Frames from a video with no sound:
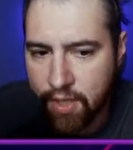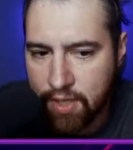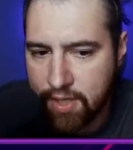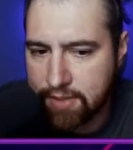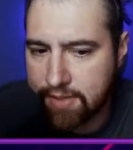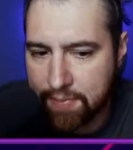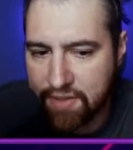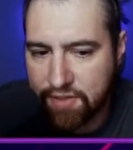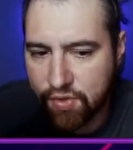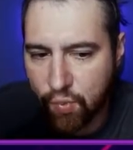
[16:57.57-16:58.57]
It's an
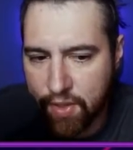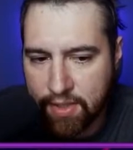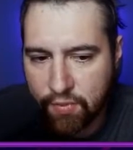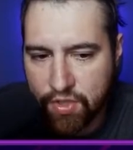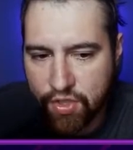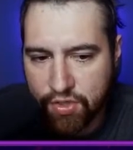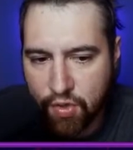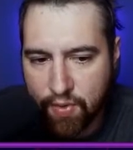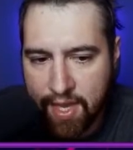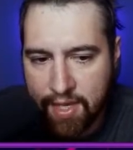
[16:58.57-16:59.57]
Ominous Wind, which is
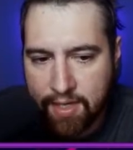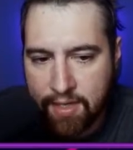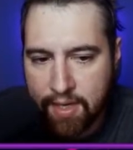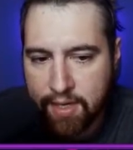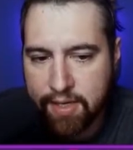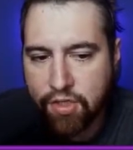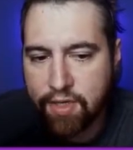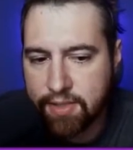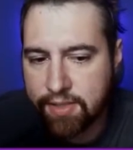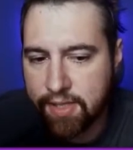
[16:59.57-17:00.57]
okay. And as you
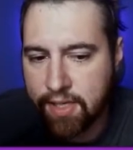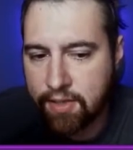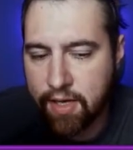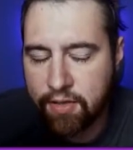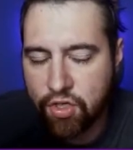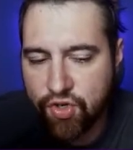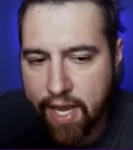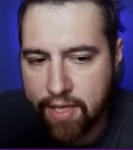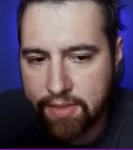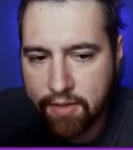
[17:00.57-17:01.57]
can see there, the
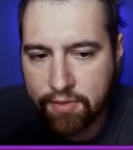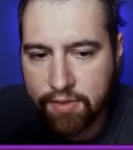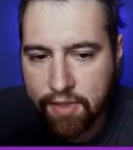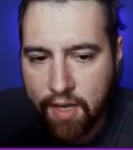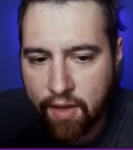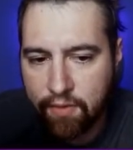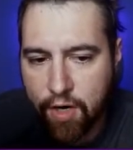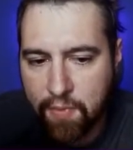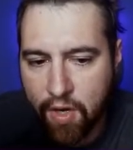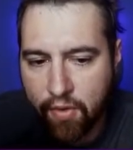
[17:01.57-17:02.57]
Dragon Tails
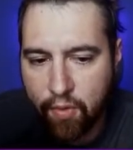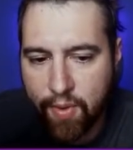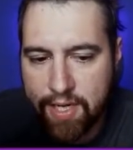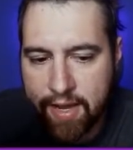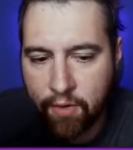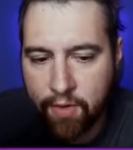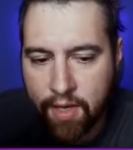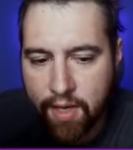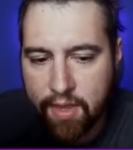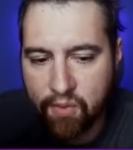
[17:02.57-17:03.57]
farm all the way down.
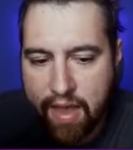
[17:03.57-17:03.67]
And then we have a